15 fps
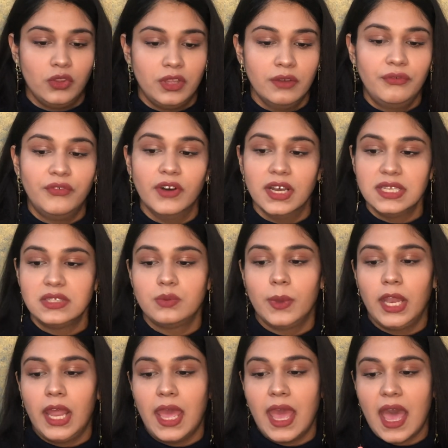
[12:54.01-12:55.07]
the first
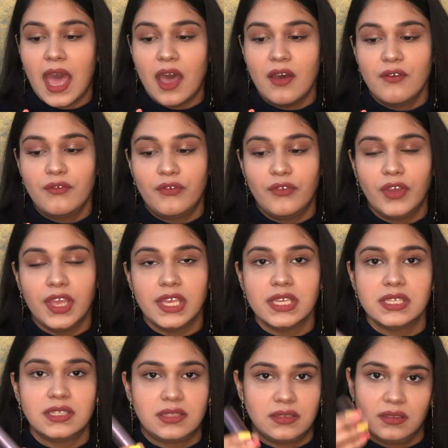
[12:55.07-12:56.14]
one I have
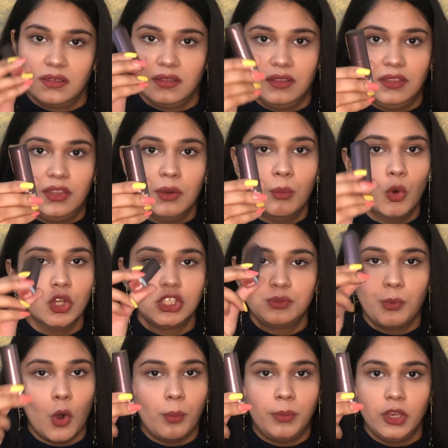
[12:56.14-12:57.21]
is the most
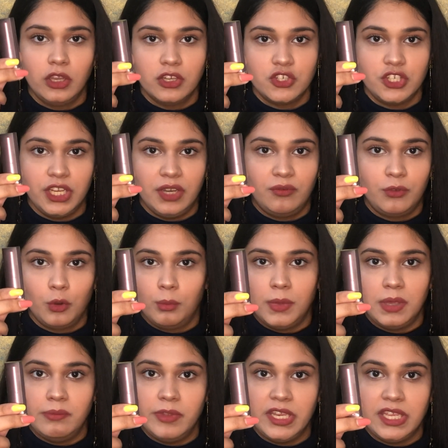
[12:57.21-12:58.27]
popular shade from
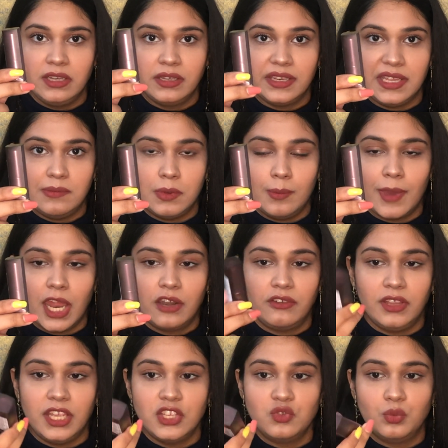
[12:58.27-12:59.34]
Maybelline Creamy Matte
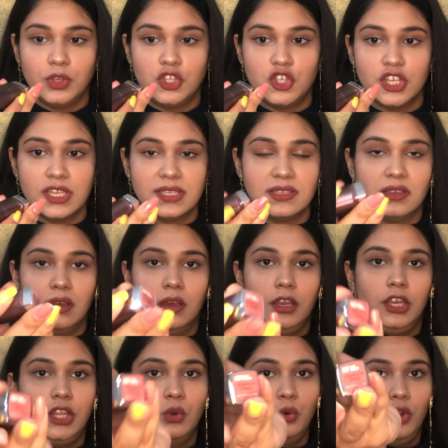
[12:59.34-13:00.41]
range, which is
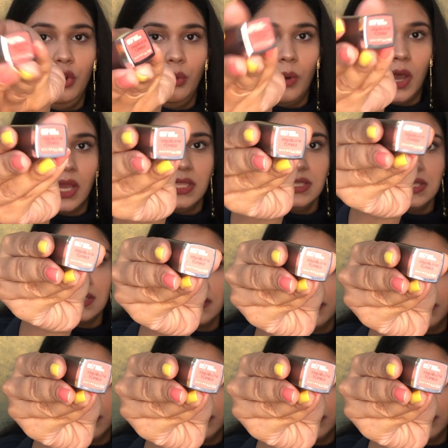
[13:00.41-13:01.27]
Nude Nuance.